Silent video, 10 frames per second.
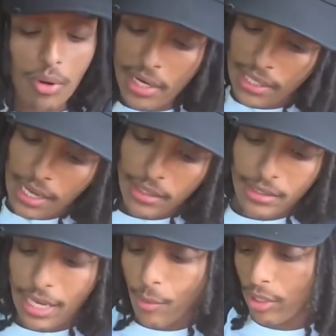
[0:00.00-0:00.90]
bro. At the end of the
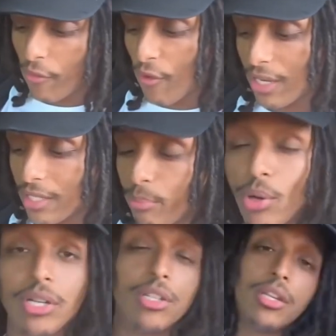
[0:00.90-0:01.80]
day, what the f is the
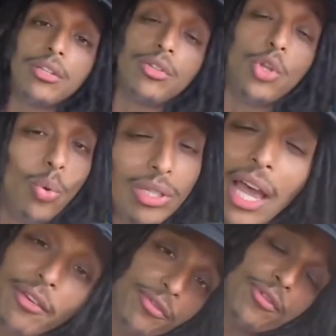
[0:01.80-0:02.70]
point of doing
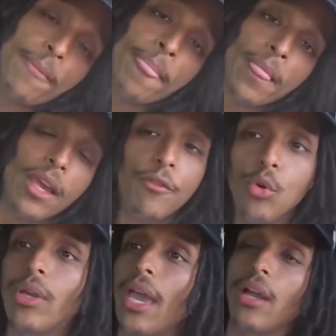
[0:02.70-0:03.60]
life if
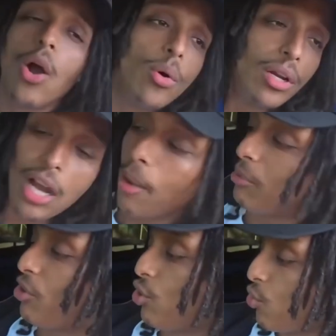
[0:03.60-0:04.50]
you can't go and accomplish your